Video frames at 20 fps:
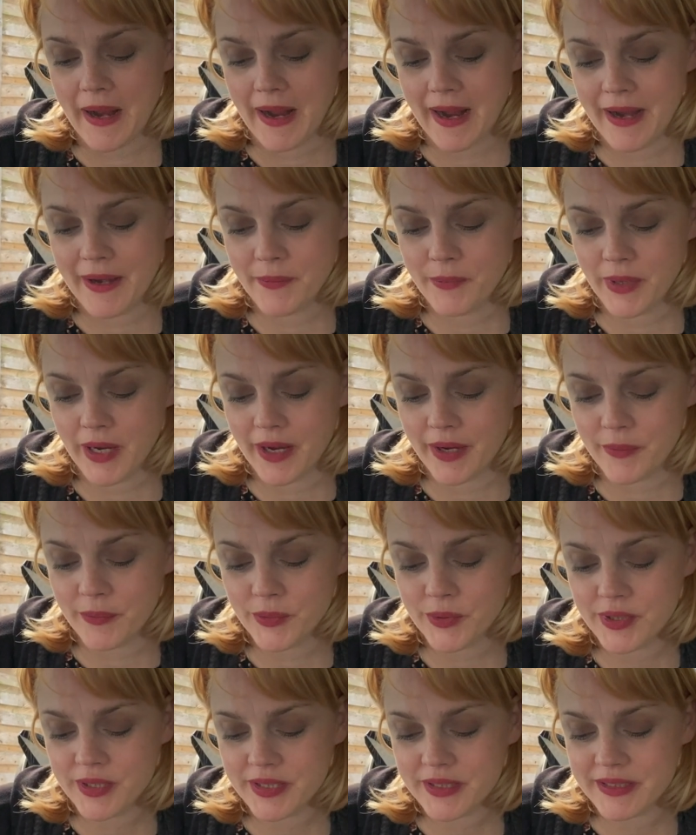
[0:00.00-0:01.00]
I
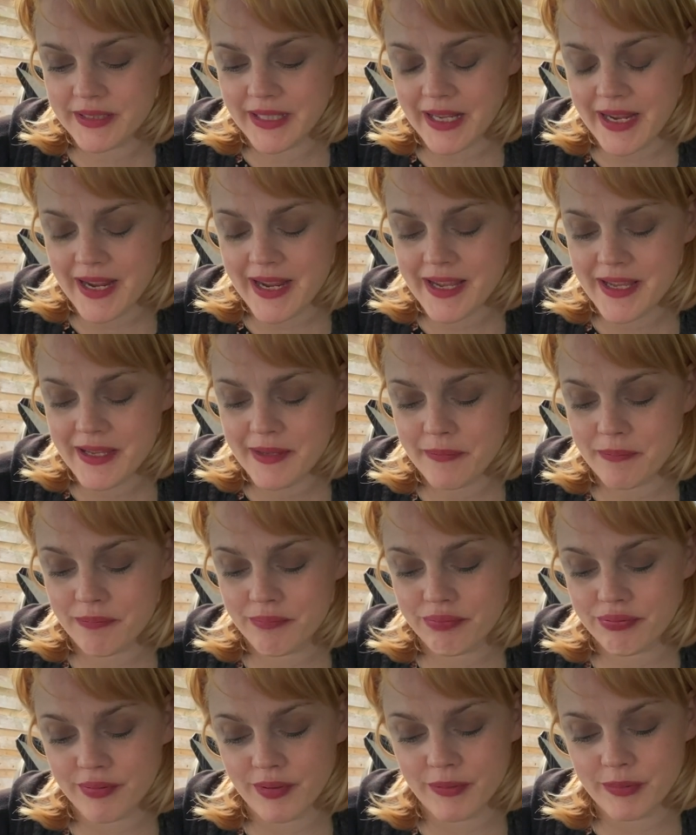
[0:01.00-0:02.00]
would say
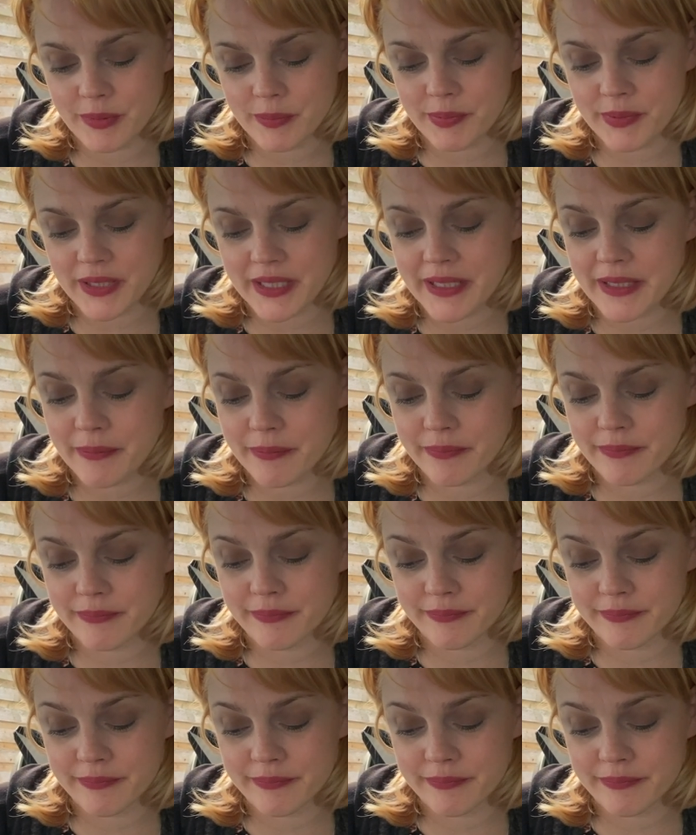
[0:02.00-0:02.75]
probably